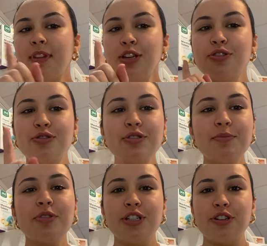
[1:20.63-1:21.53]
Do some
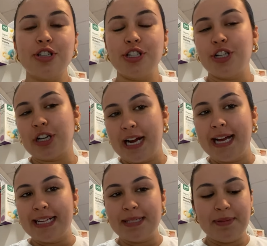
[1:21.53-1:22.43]
research into your
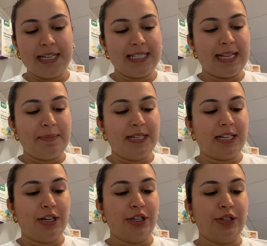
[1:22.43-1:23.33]
eggs, because let me
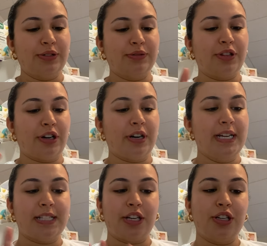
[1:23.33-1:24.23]
tell you, there
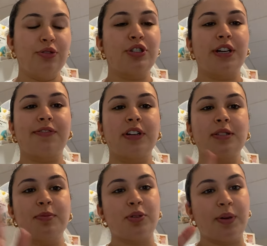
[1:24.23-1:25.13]
is a huge difference
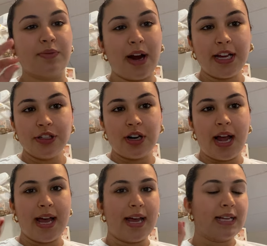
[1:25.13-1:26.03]
between regular
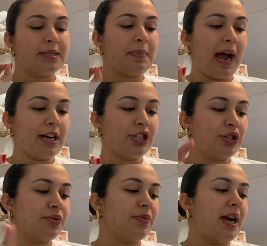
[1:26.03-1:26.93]
eggs,
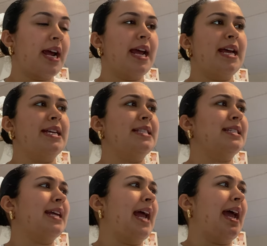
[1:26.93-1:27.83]
pasture
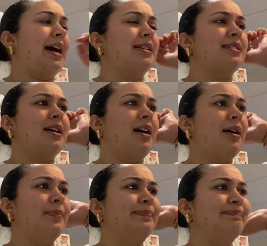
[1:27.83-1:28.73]
raised, and
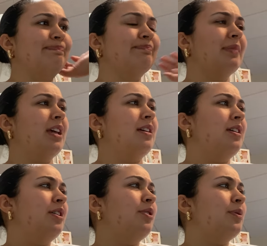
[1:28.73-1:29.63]

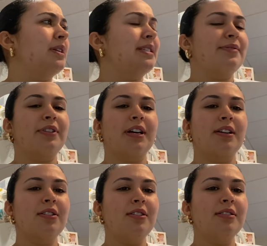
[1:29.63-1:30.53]
what is it freaking
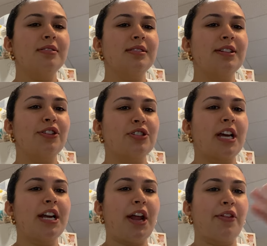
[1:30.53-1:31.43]
called? There's like
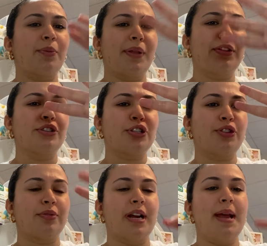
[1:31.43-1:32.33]
another one. There's
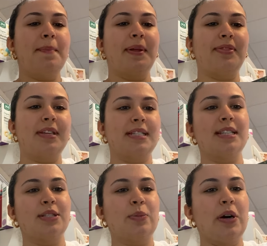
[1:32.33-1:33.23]
3, but this is
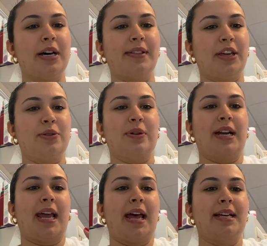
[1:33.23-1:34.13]
the one that you want to
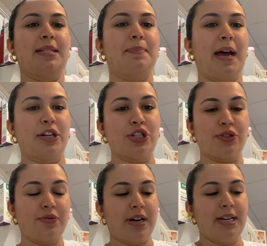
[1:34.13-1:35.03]
get, is pasture
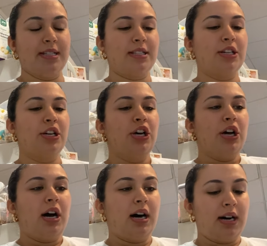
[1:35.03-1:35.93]
raised.
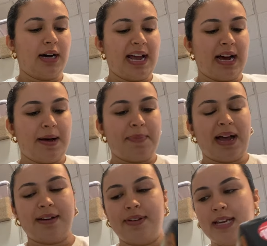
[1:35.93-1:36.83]
I got a pack
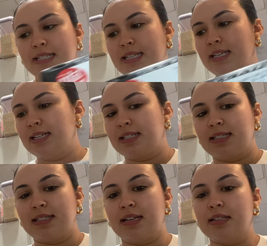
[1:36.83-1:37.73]
of 18
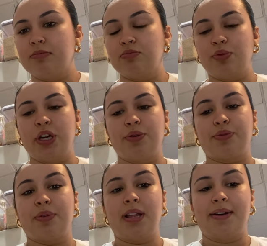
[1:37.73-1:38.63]
because we go
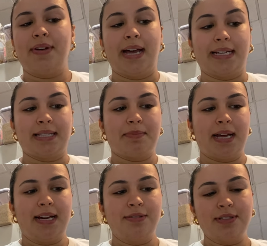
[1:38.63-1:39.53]
through a lot of eggs in my
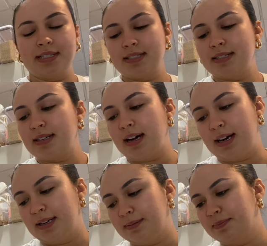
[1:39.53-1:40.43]

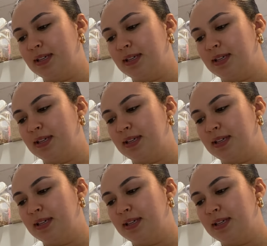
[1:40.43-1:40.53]
house.